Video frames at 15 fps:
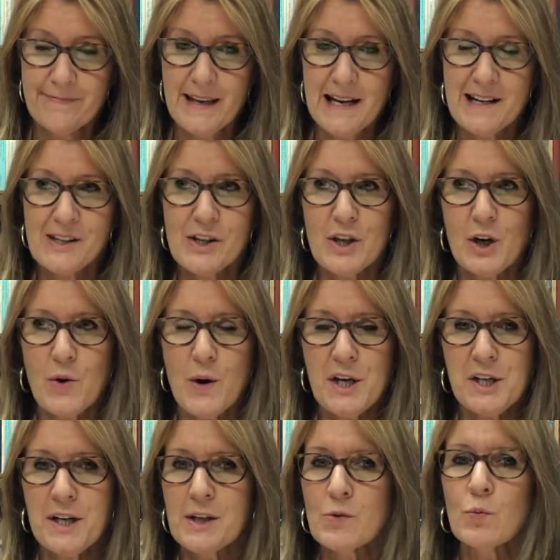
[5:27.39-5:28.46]
And so the
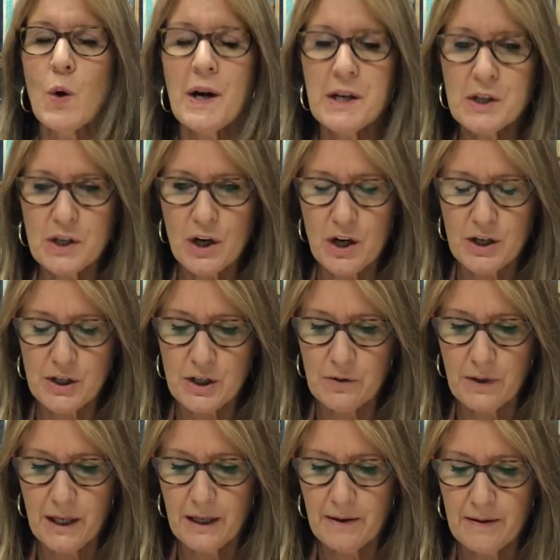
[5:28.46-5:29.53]
question is, what is God
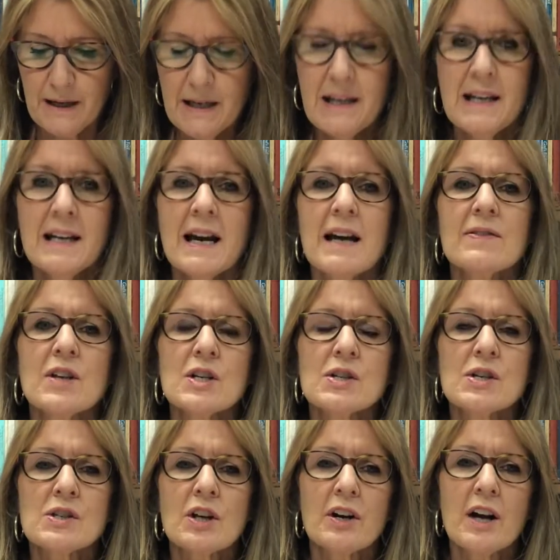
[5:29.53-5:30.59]
doing? And this
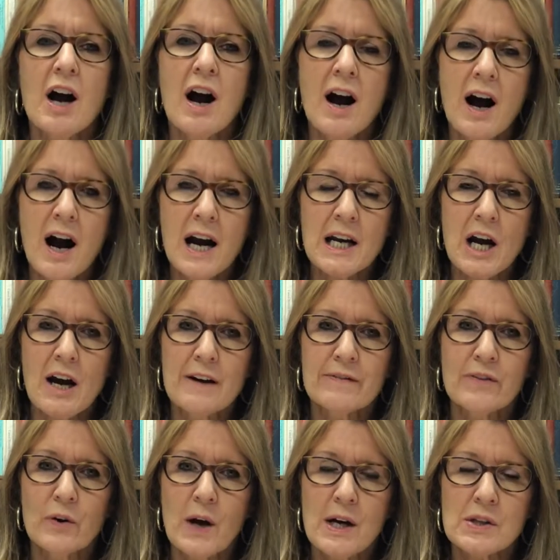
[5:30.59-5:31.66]
is going to highlight
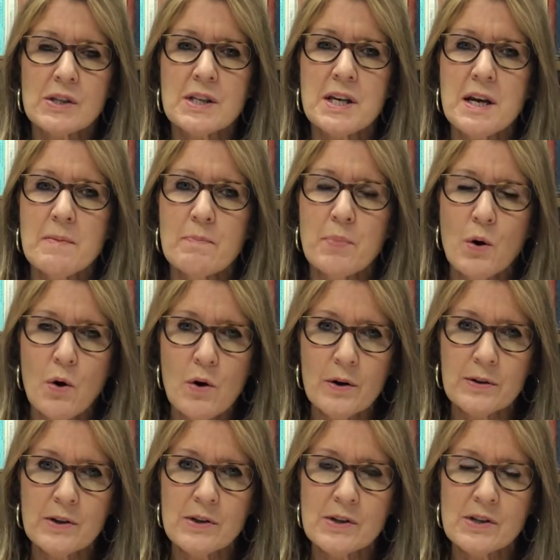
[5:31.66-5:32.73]
for us the
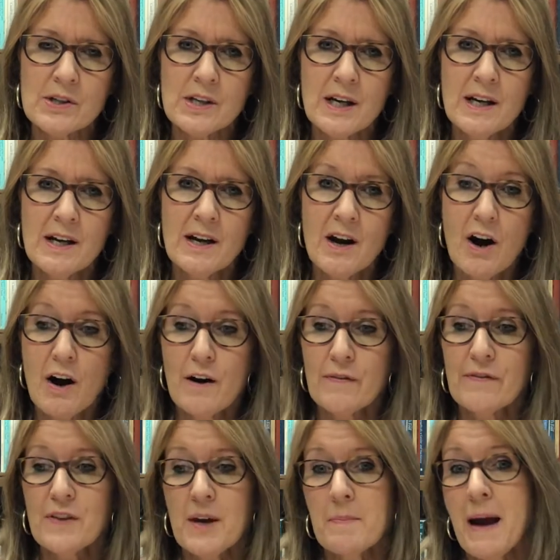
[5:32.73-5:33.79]
importance of
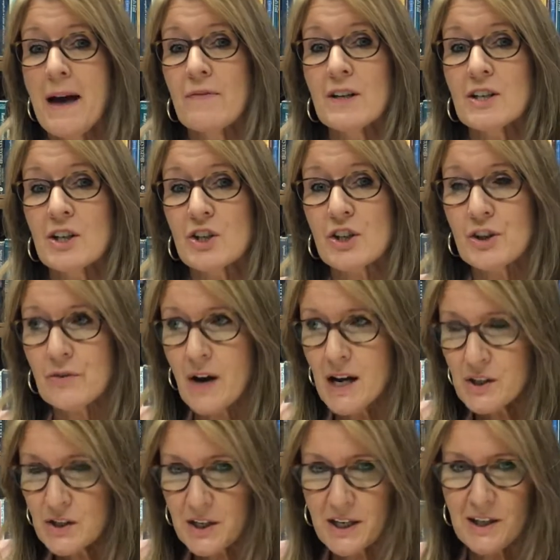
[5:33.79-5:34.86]
them having to
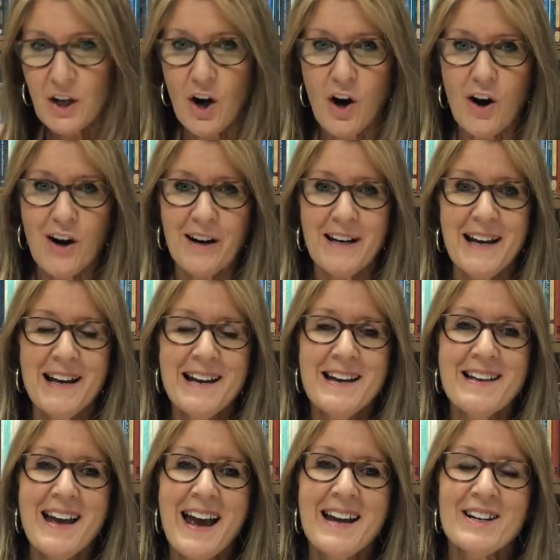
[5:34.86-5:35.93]
trust in God,
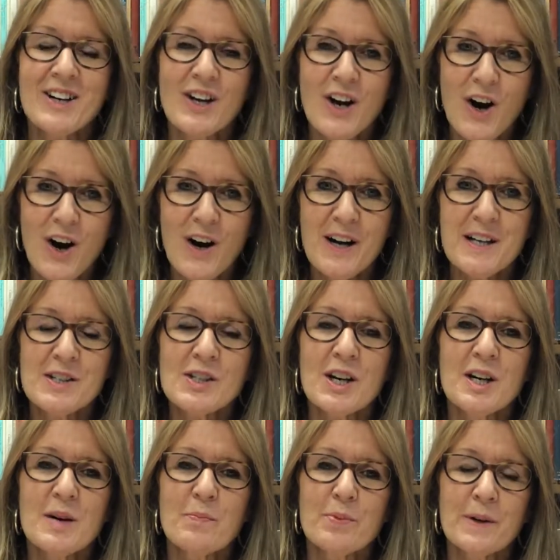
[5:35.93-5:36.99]
and God is going
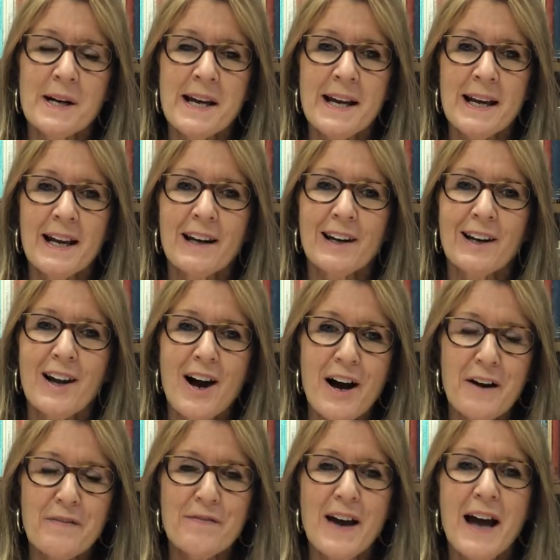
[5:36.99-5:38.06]
to bring
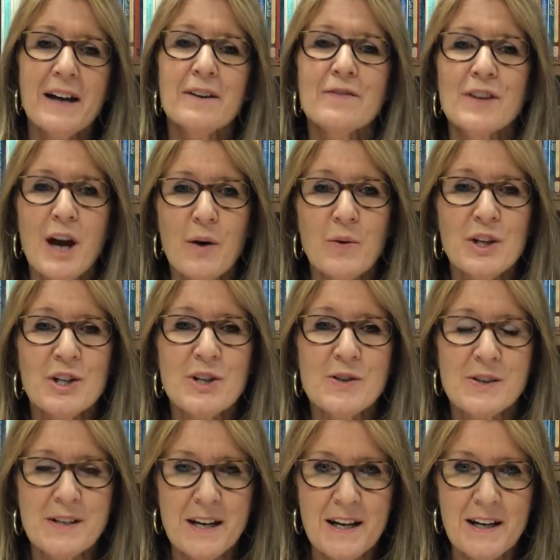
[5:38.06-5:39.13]
life out of that which is
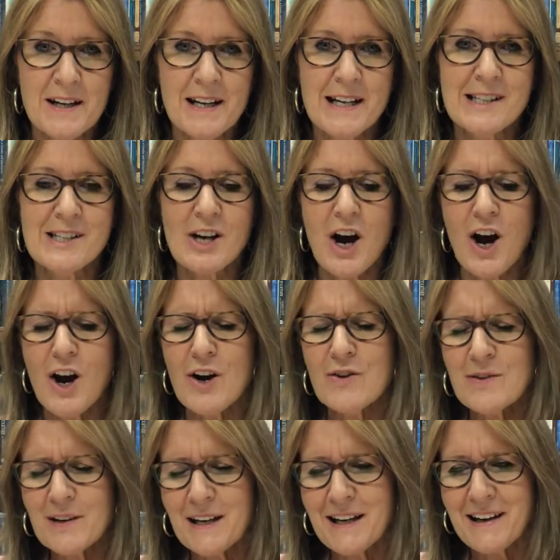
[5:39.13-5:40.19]
dead. It's
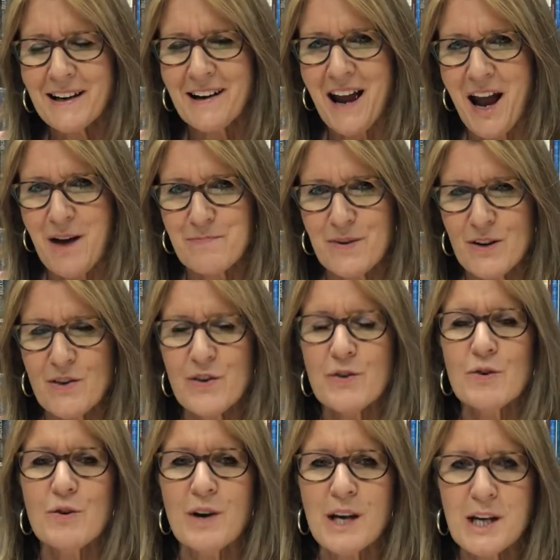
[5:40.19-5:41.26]
only going to happen
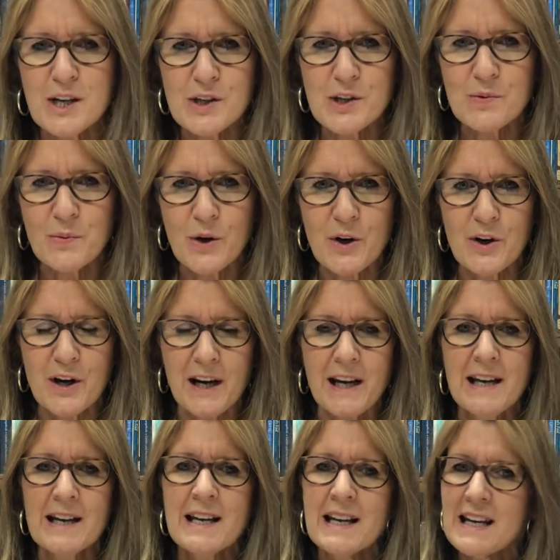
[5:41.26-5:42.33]
through his work
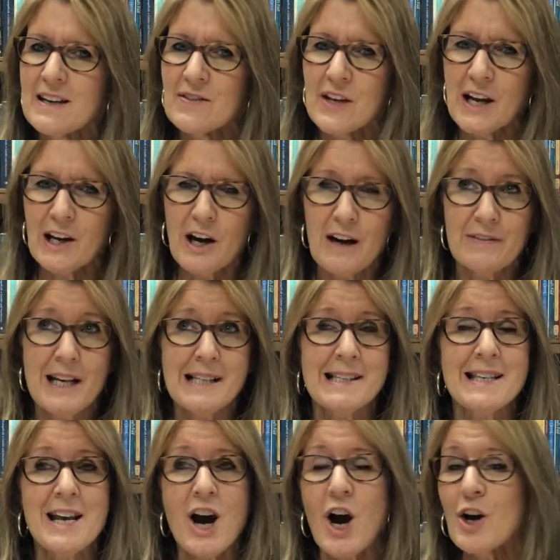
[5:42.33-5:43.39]
in their life. That's
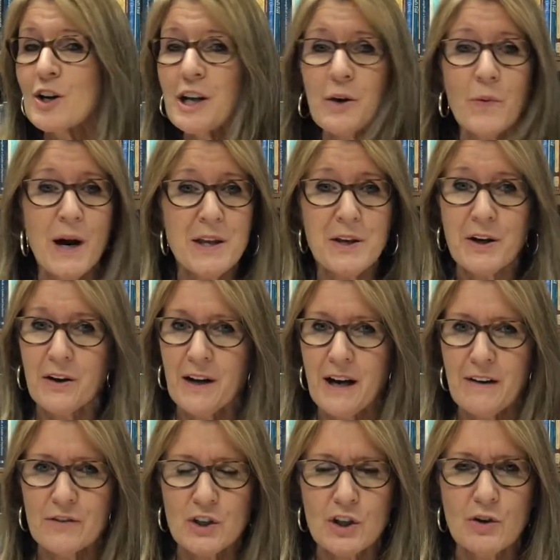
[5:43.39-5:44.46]
the only way they're going to
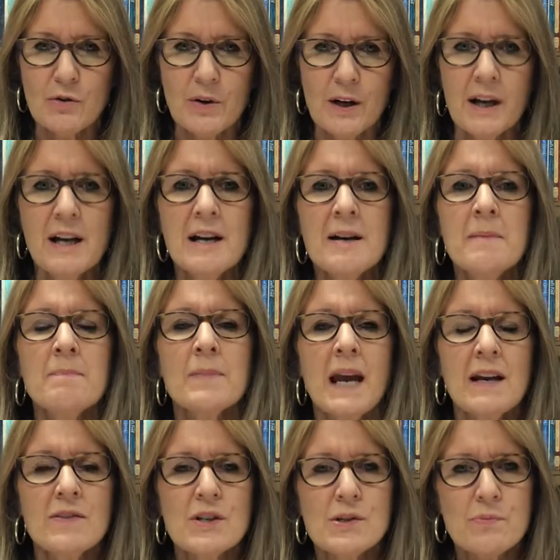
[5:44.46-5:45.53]
have children.
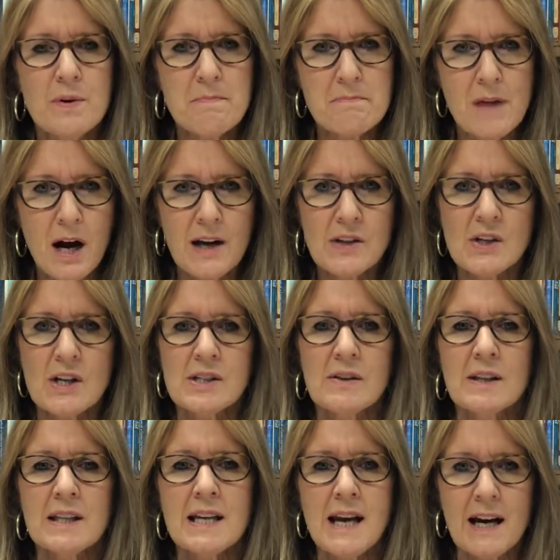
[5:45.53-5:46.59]
And this reminds us at
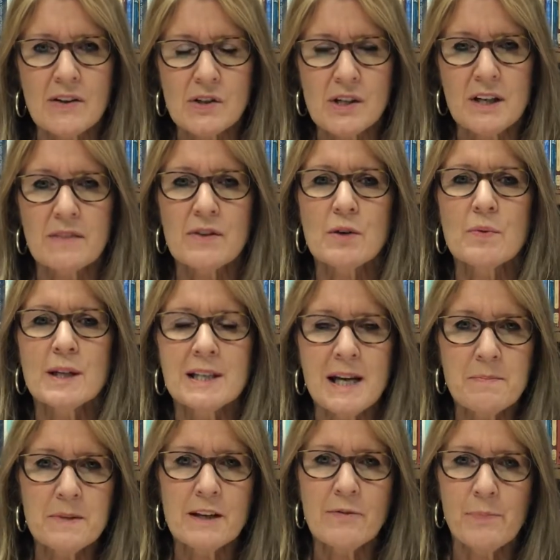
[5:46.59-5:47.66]
the outset of the
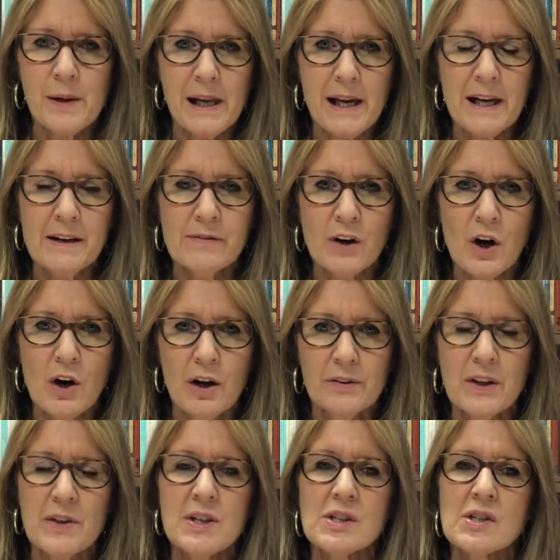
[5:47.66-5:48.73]
redemptive plan of God,
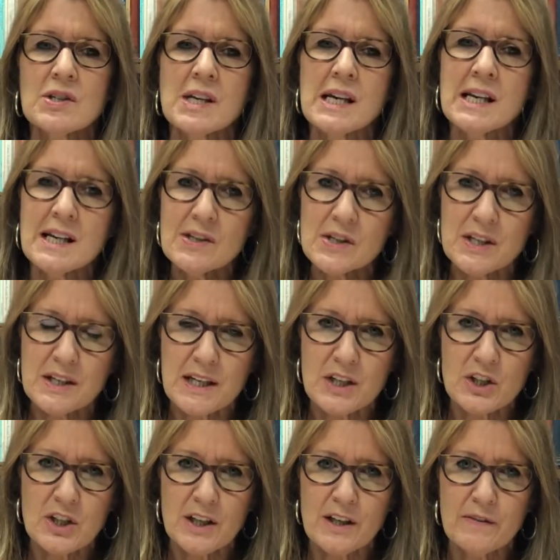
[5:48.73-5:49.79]
that this is his
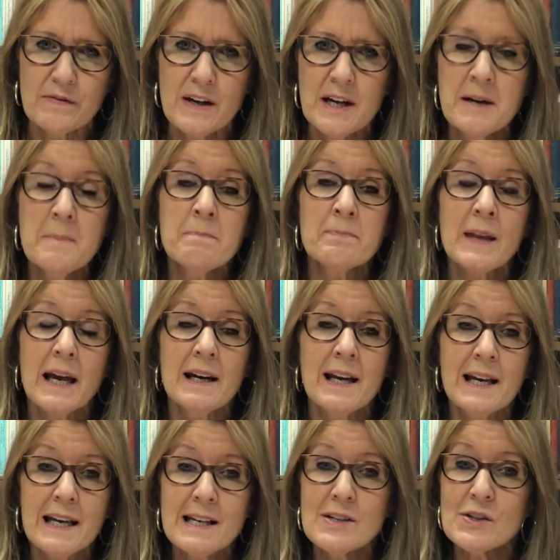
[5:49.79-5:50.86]
initiative and
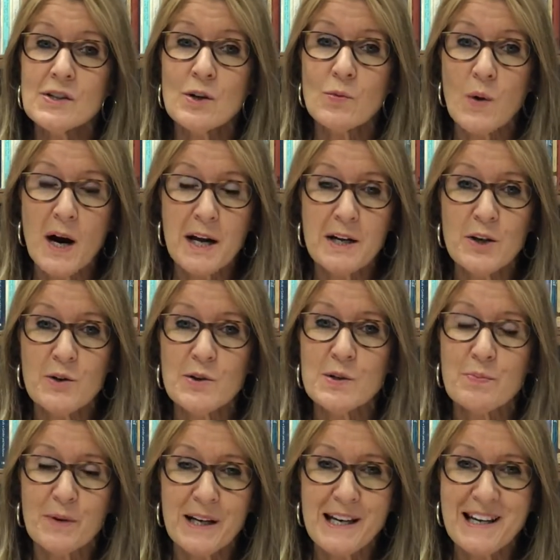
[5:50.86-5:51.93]
he's the one who's
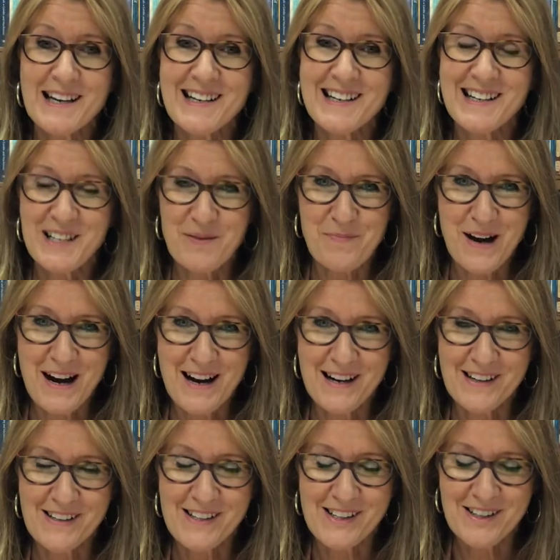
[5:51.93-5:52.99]
bringing it to
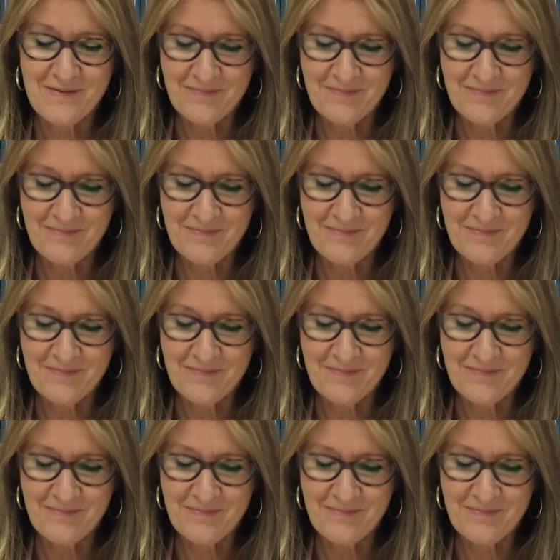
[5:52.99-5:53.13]
pass.